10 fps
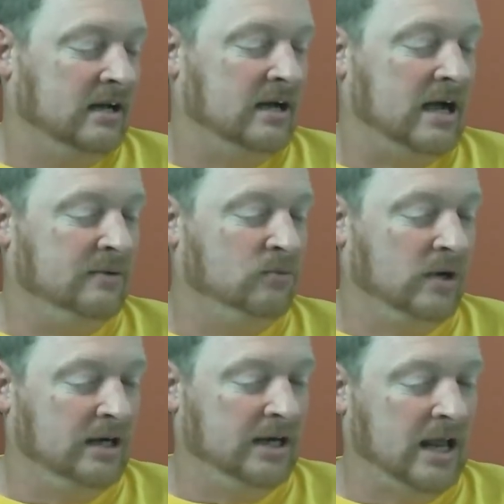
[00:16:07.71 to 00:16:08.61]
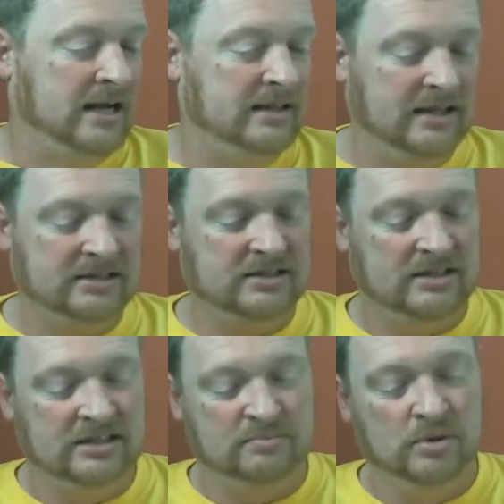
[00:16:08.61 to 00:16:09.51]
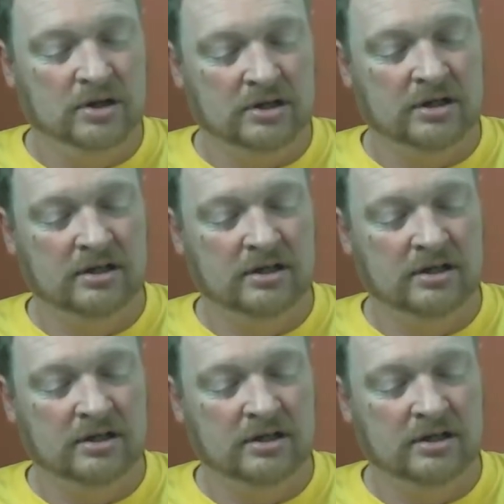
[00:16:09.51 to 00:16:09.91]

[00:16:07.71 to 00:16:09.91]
I really like this book.